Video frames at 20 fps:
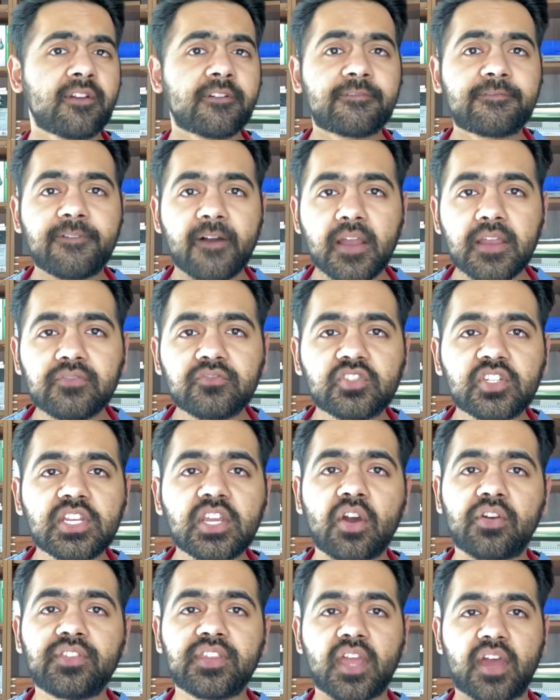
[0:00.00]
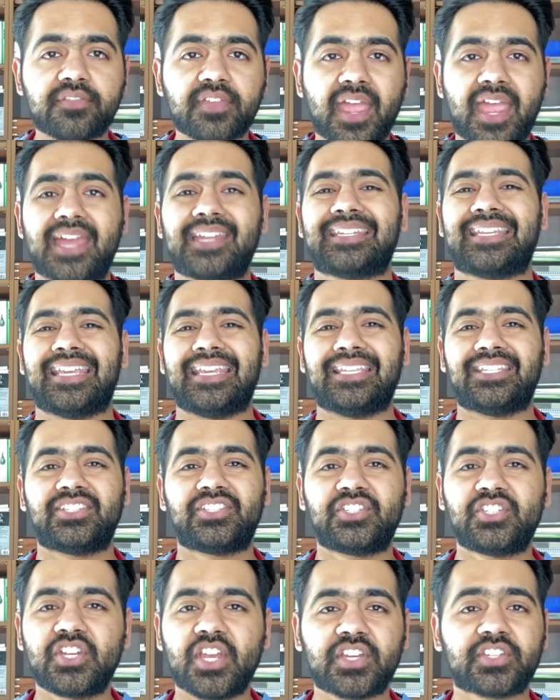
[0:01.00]
5G, on the other hand, is
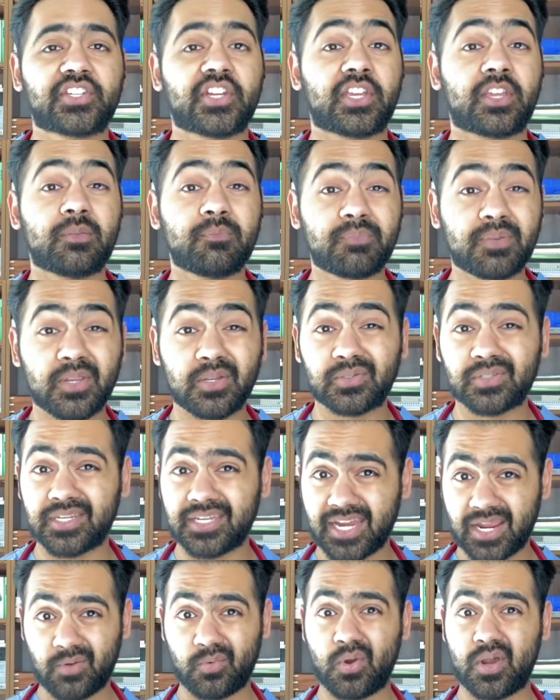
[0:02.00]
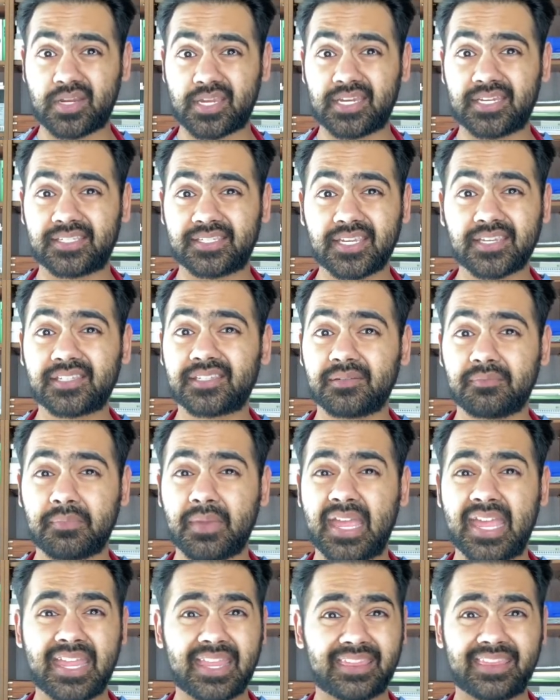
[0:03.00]
just a computer networking system.
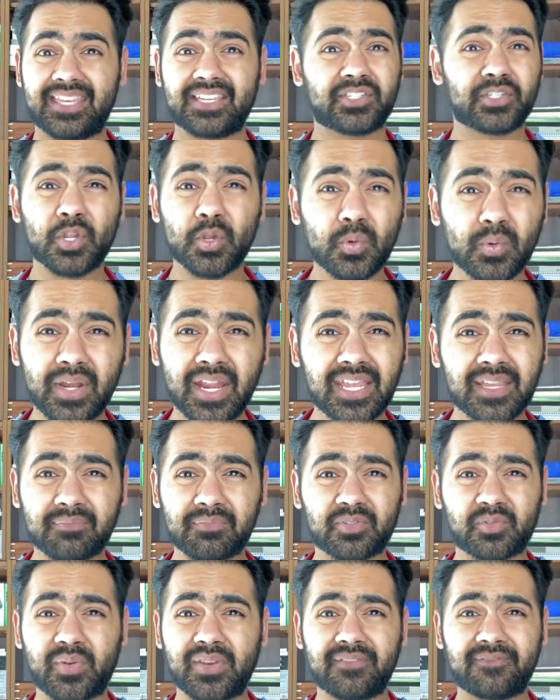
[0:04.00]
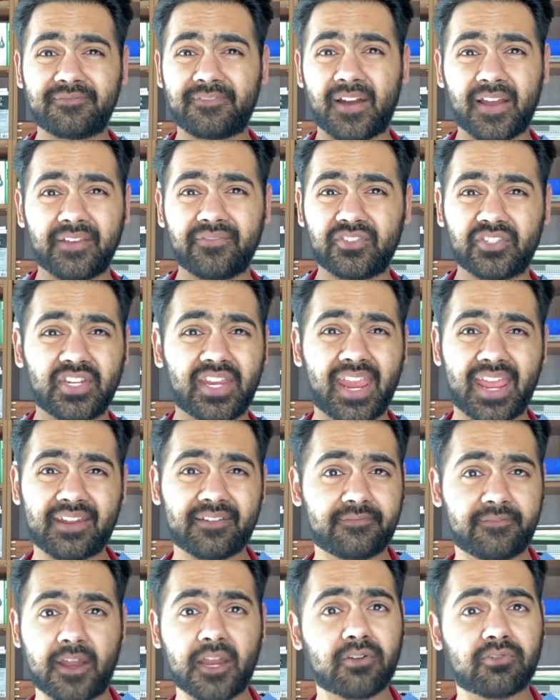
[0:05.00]
There's no link between 5G and a
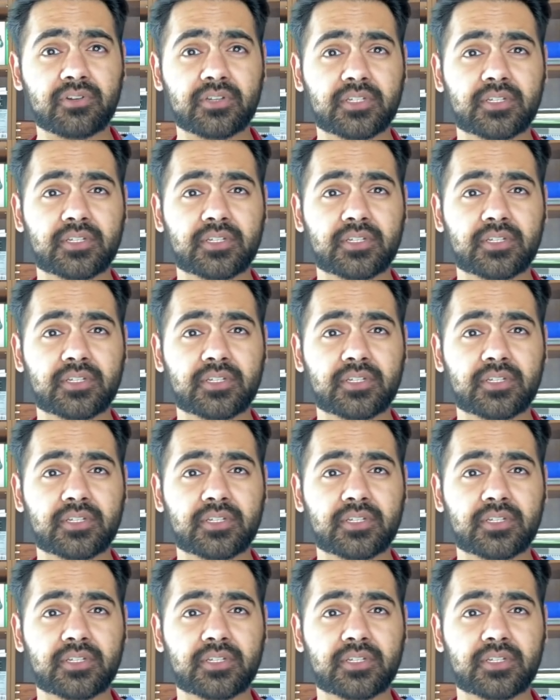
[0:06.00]
virus.